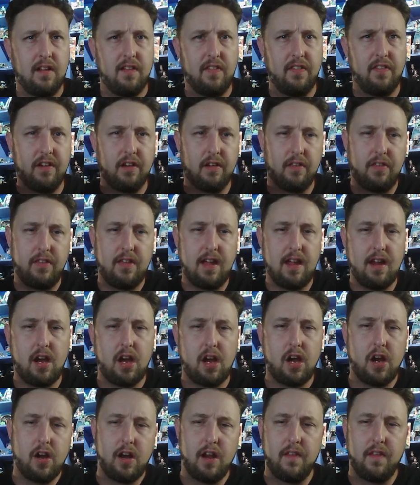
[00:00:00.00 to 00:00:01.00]
They're
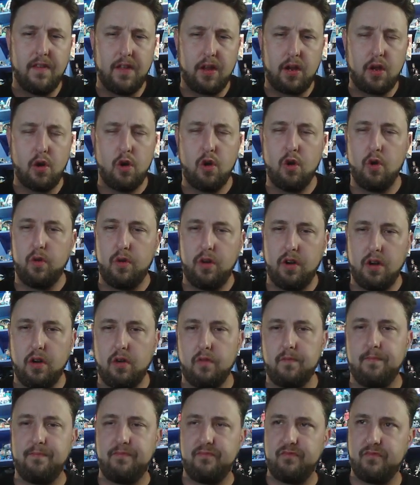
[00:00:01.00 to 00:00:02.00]
there and they
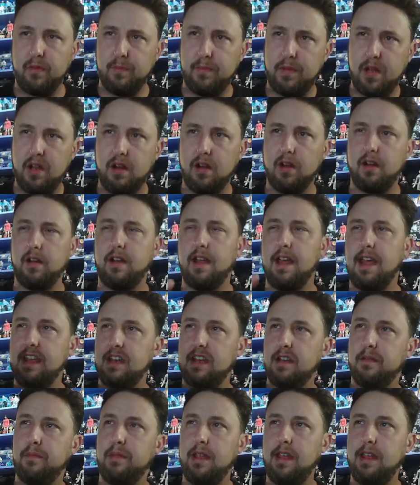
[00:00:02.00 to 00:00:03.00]
go, from here to A
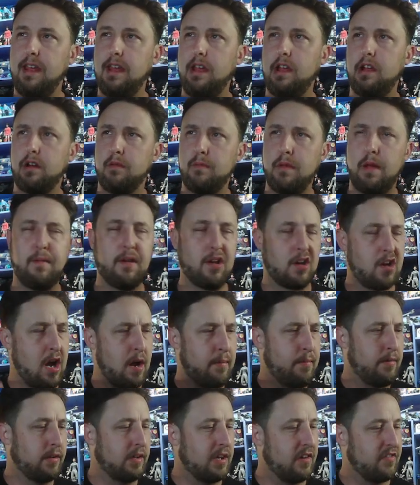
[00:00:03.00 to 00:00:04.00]
to B, or maybe a
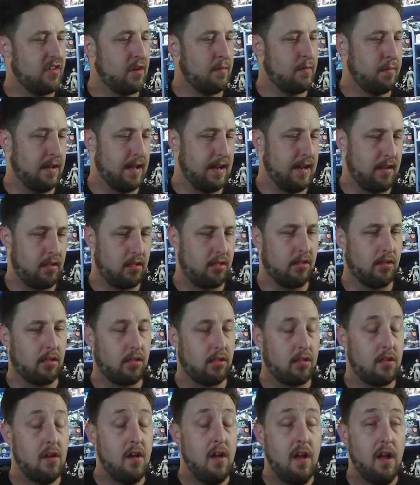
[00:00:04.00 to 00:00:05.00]
couple of different
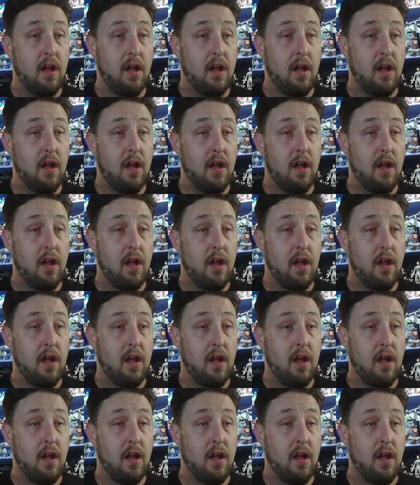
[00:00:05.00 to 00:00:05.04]
places.